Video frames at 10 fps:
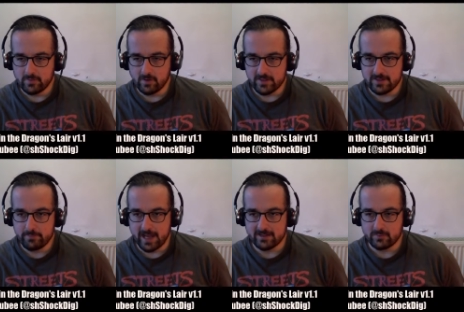got these
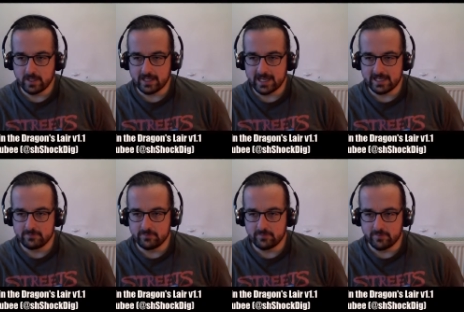bats.
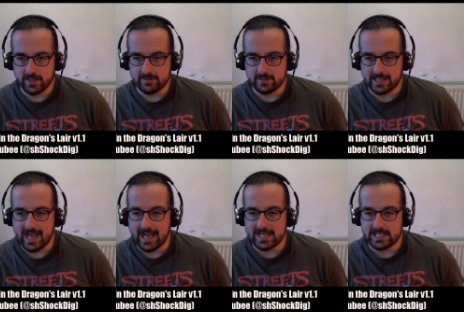These are
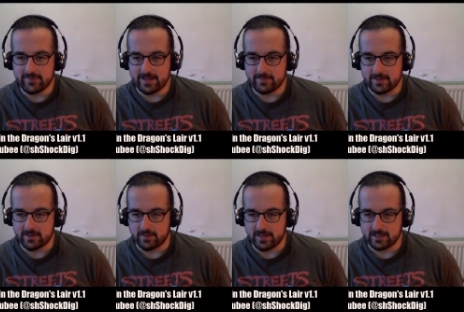kind of enemies, I
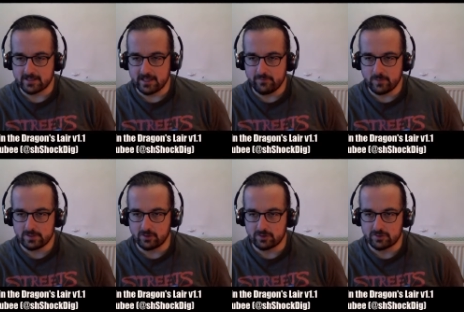think. If we
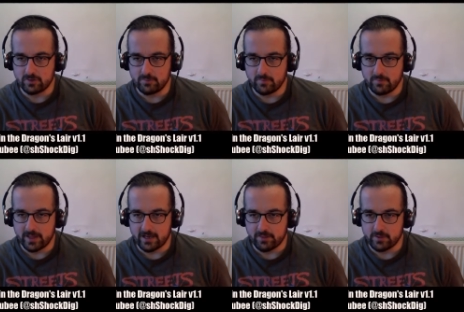touch them,
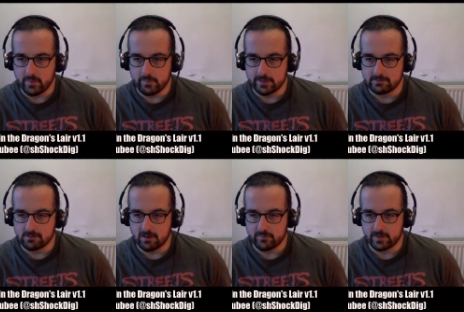then I think we will,
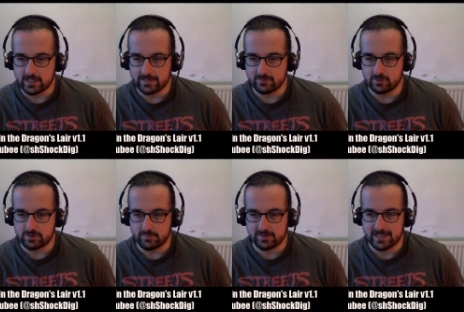or if we kind of touch
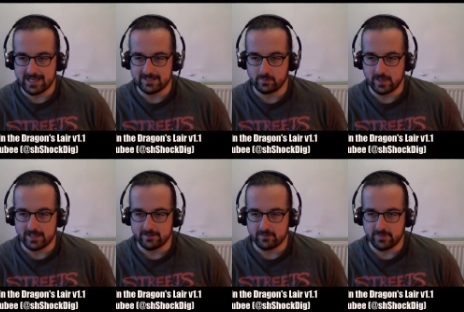them
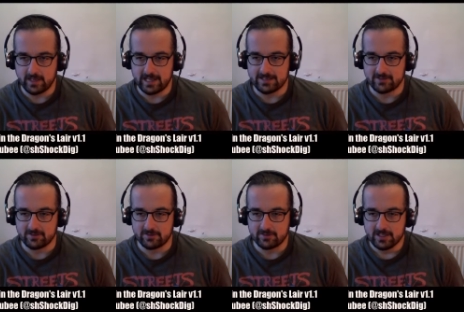sideways, or if they land on
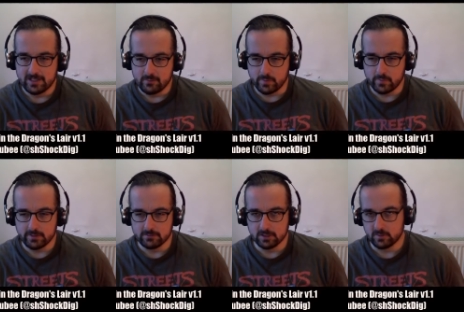us, we
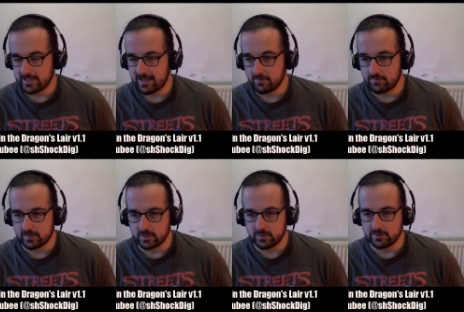will lose health. So I
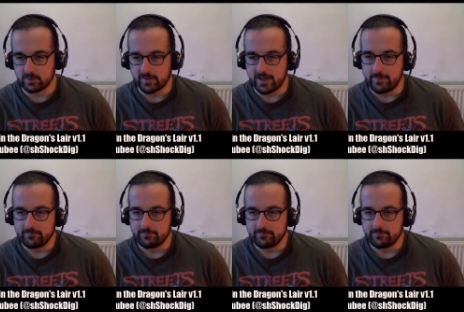don't want to do that.